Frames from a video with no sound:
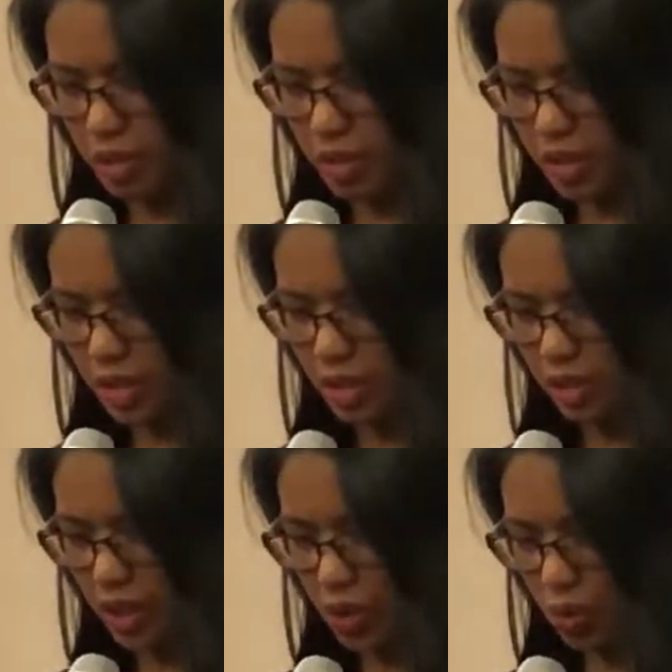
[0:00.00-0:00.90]
Please
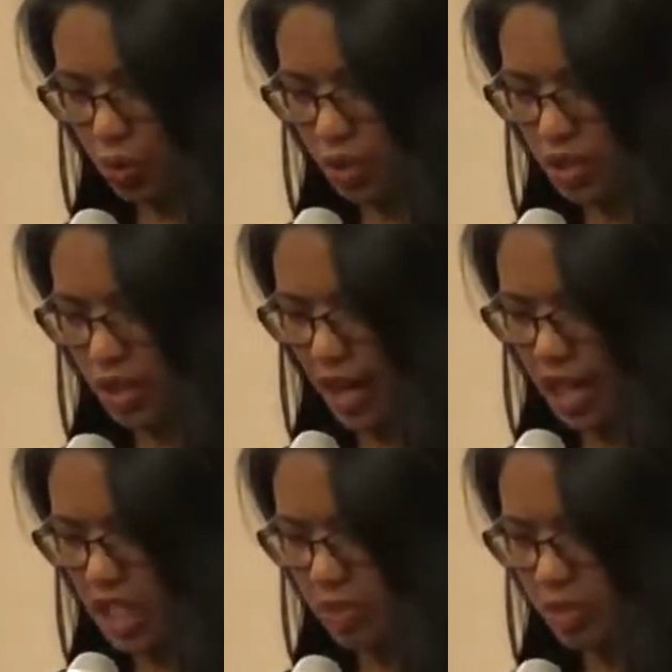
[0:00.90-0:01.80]
let the words that
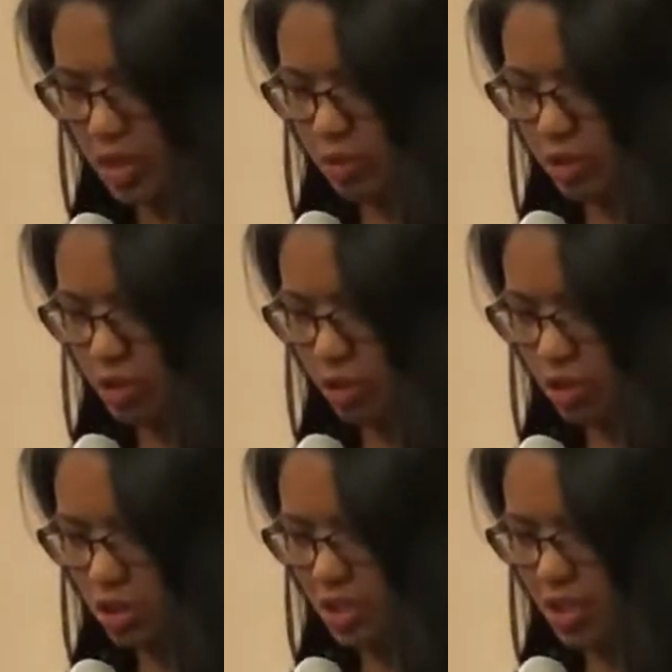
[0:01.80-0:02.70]
I speak be
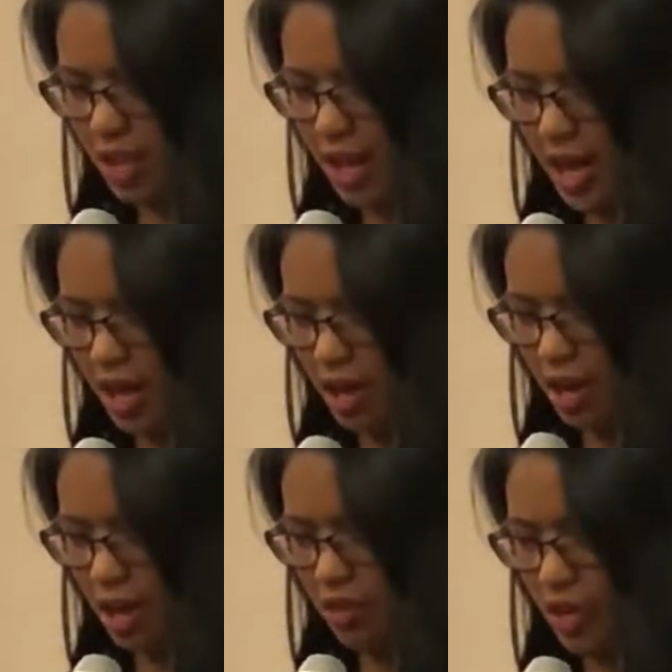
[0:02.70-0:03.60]
yours, and
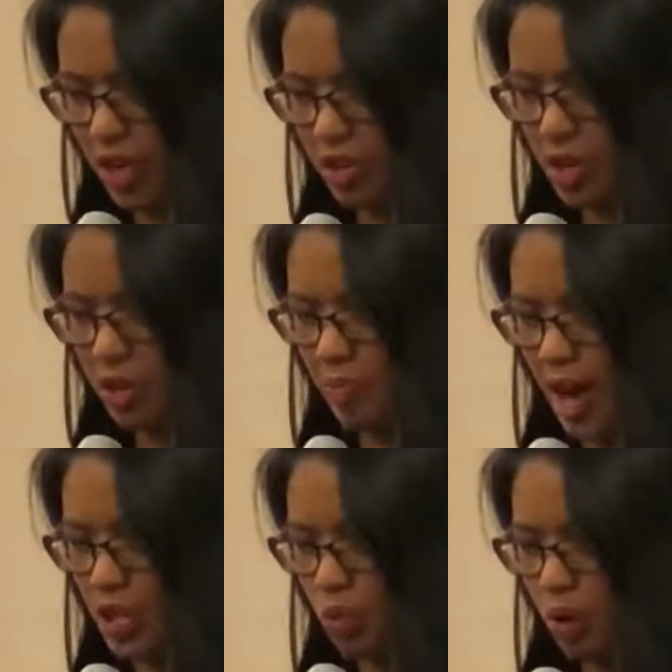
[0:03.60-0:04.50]
if I can
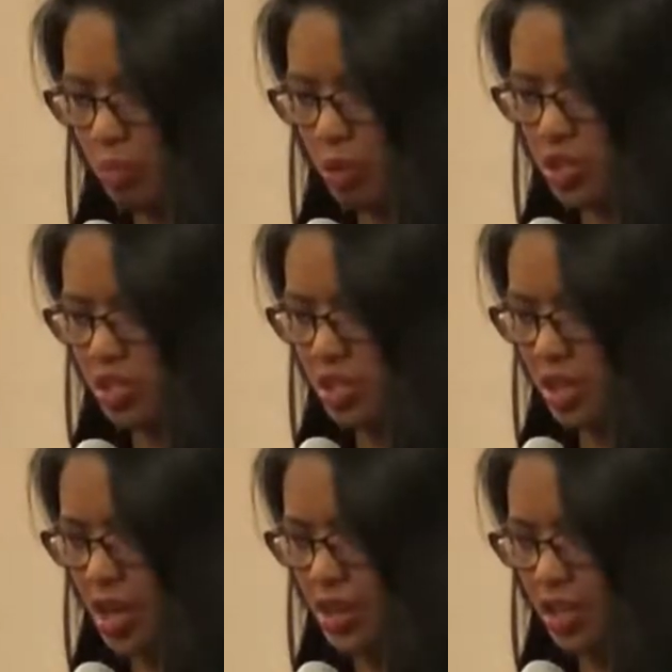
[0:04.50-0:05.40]
impact one person
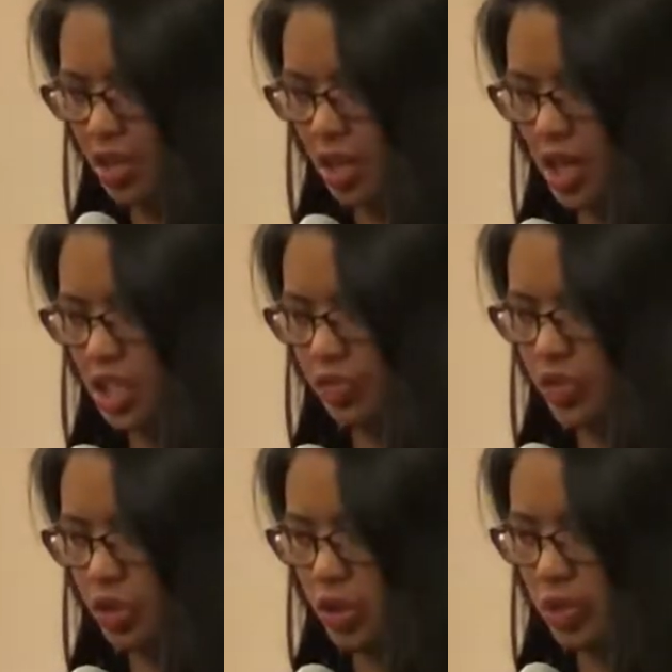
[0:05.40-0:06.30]
tonight, that's all I ask of
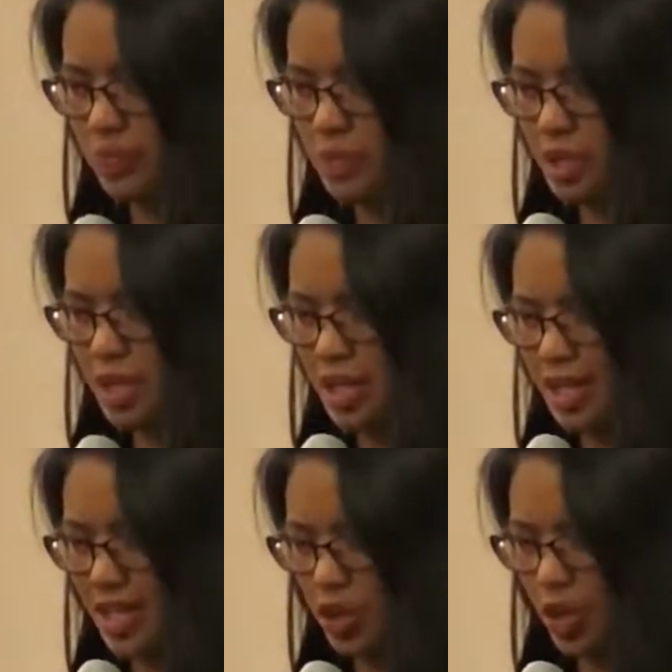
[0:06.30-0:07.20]
you, Lord.
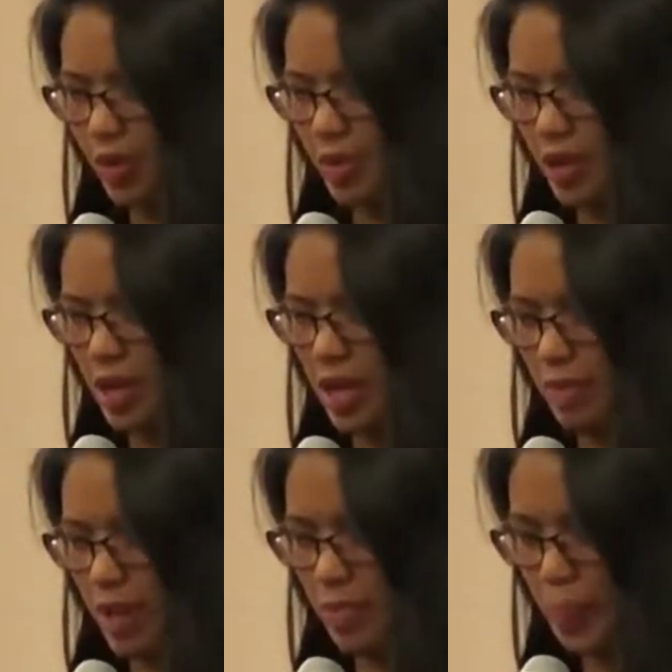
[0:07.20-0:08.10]
In your name we pray,
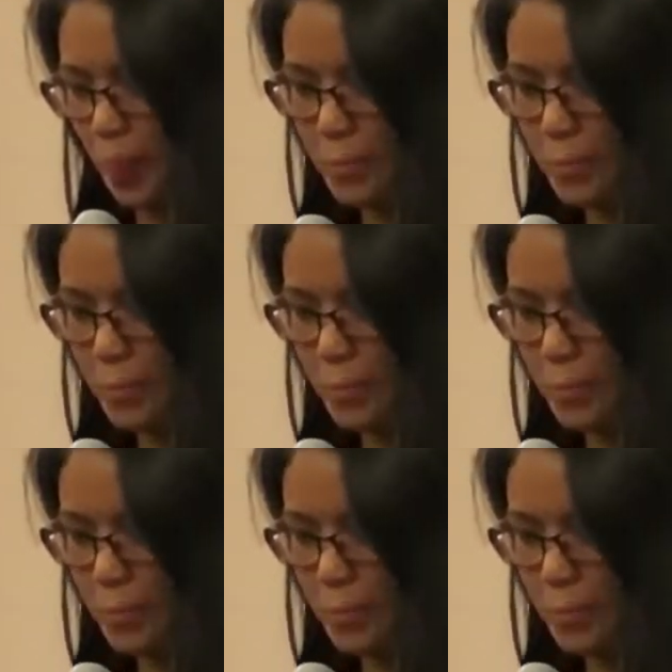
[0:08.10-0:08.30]
amen.